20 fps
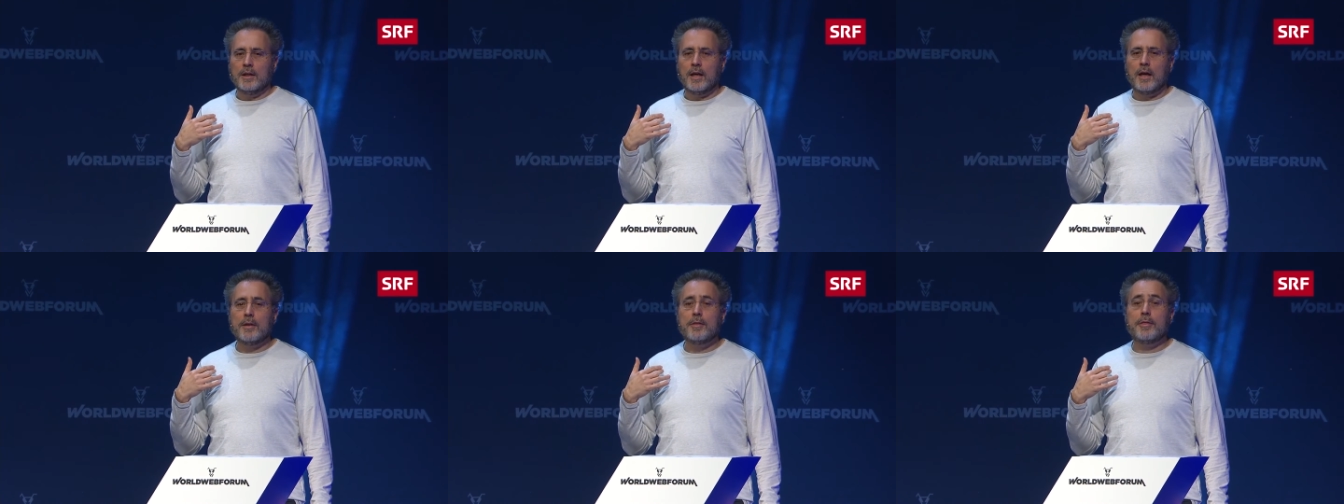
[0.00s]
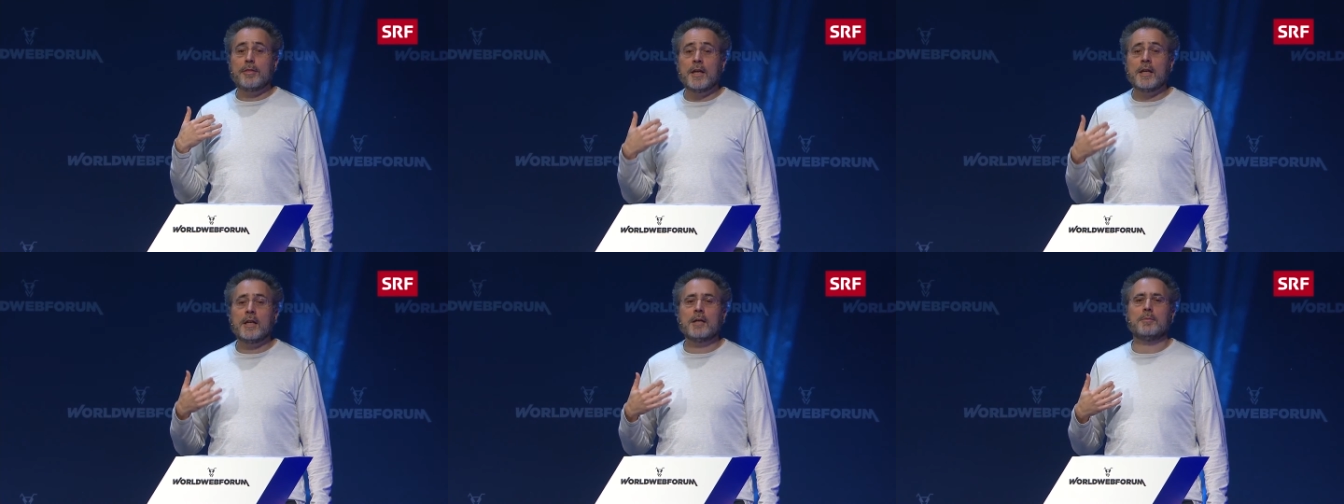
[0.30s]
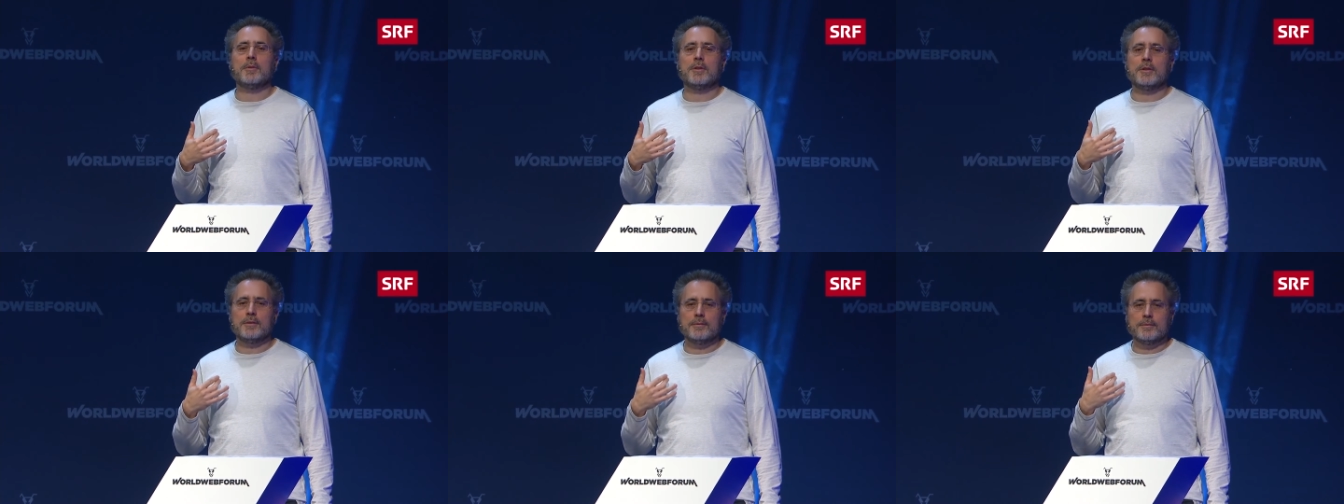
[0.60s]

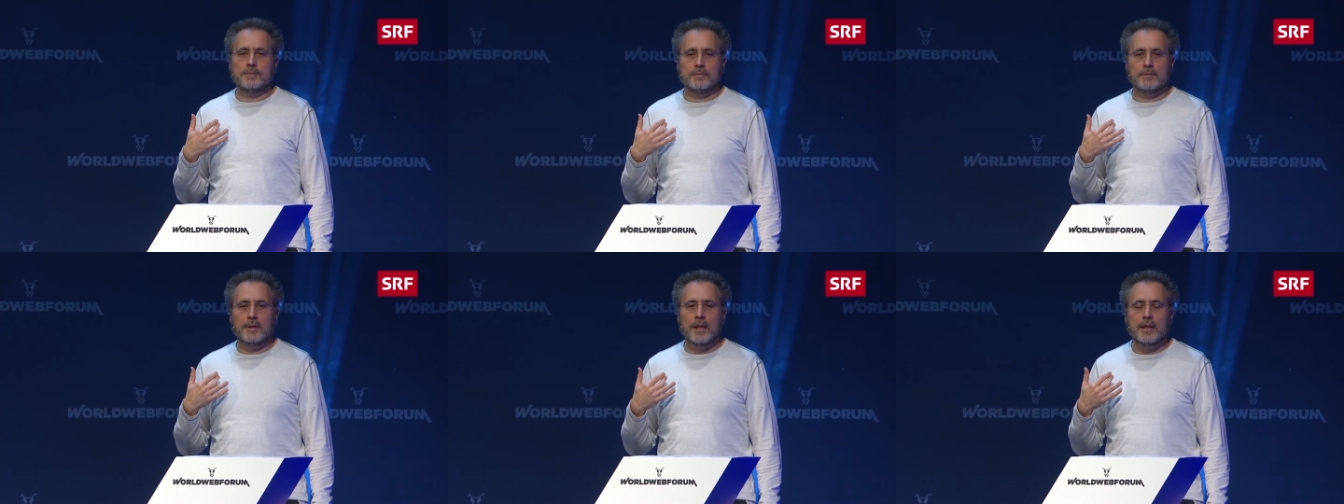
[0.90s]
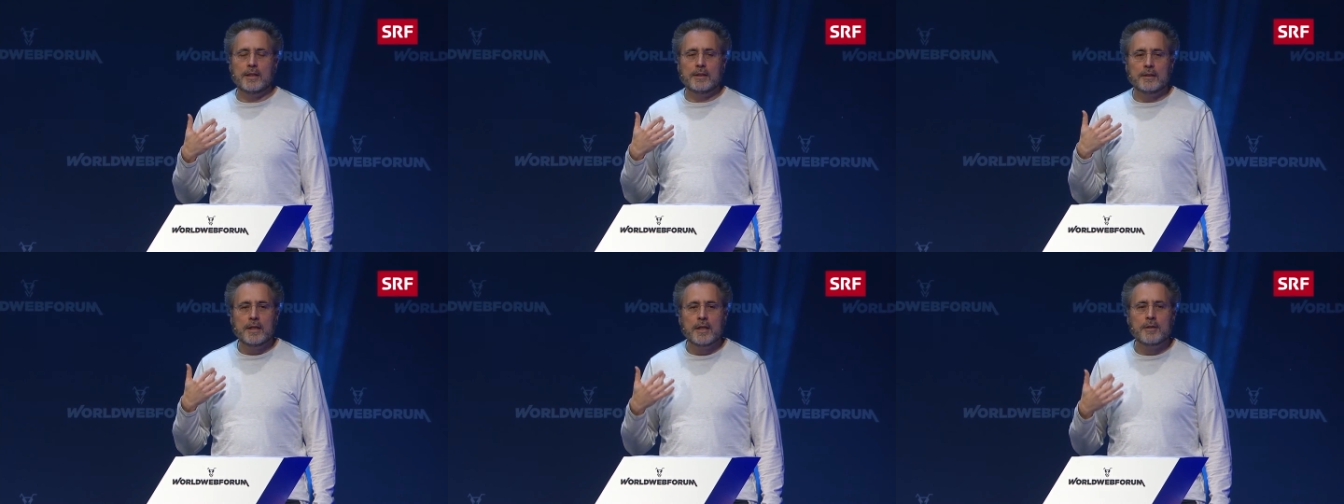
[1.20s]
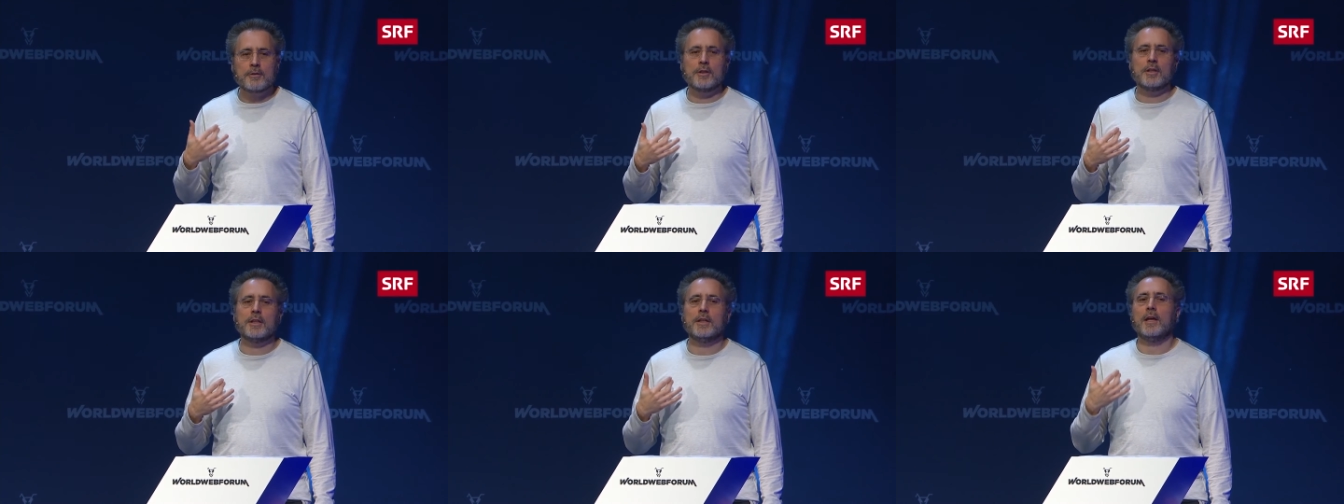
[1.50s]
unthinkable, like
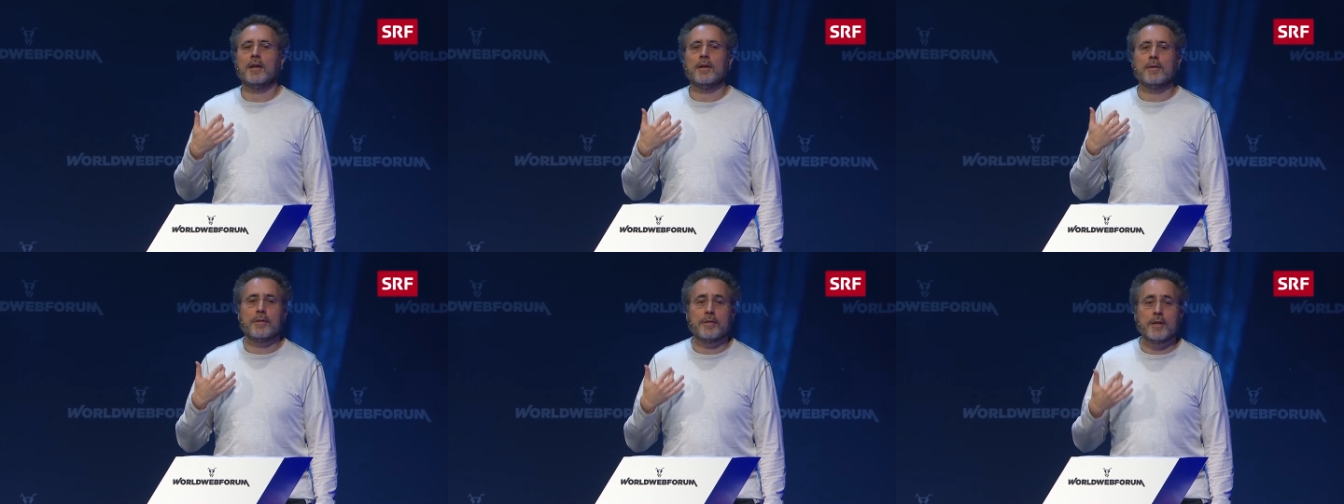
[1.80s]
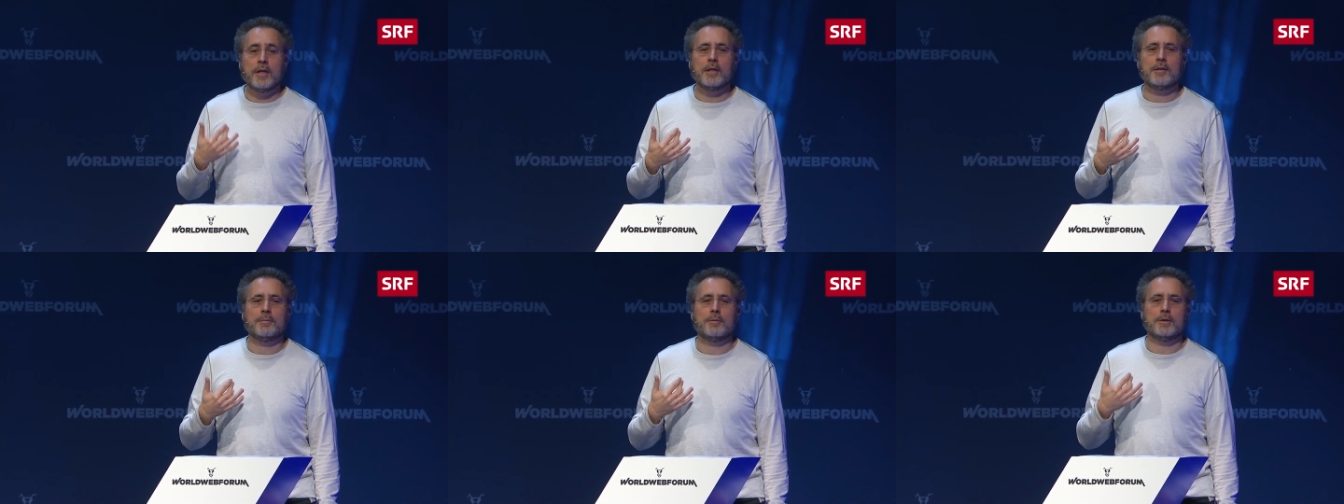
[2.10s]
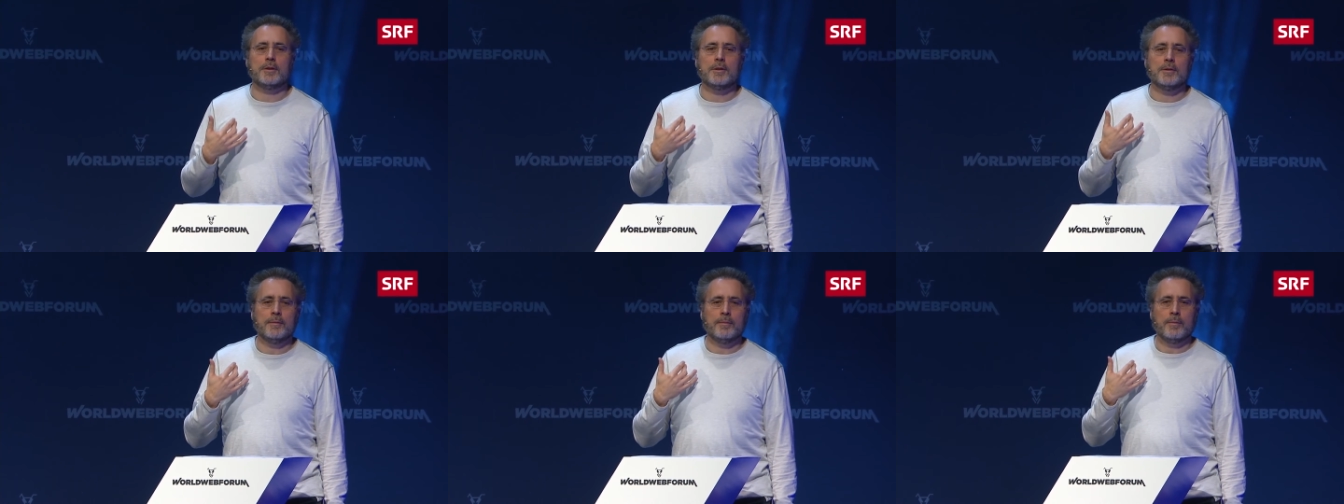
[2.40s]
literally
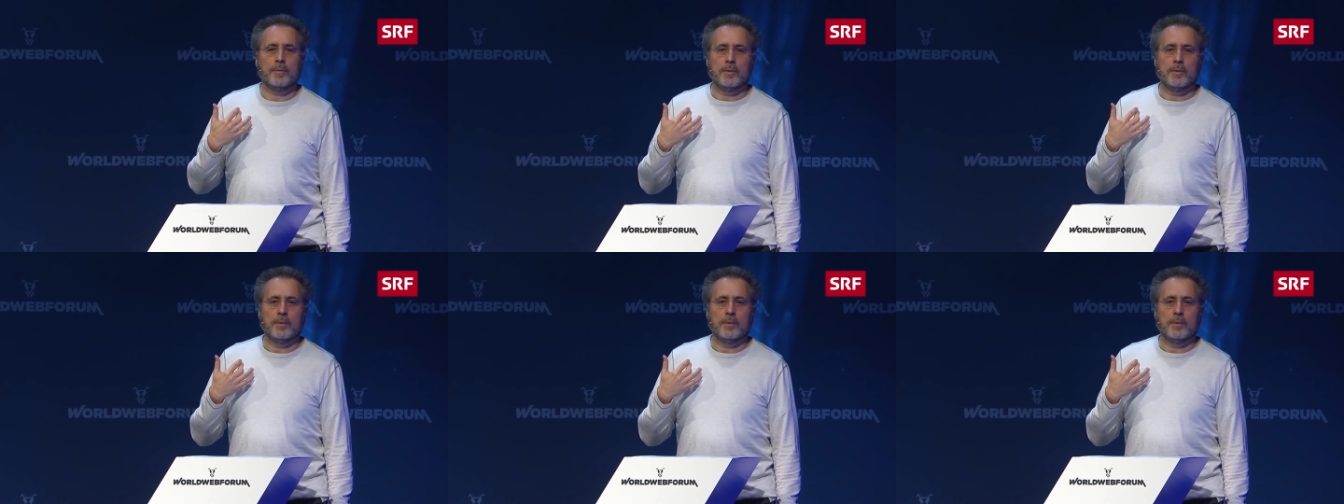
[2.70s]
unthinkable,